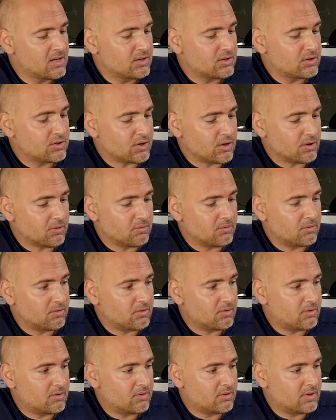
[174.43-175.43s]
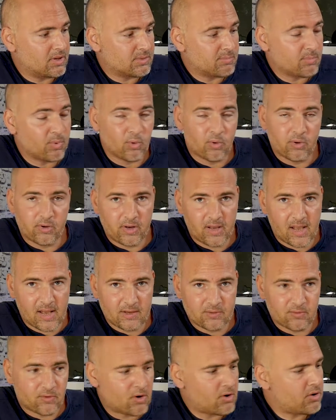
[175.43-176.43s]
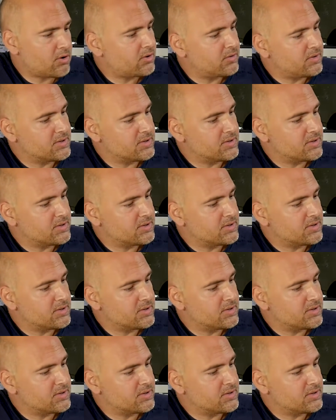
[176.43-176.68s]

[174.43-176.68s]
So, this board, the ASRock,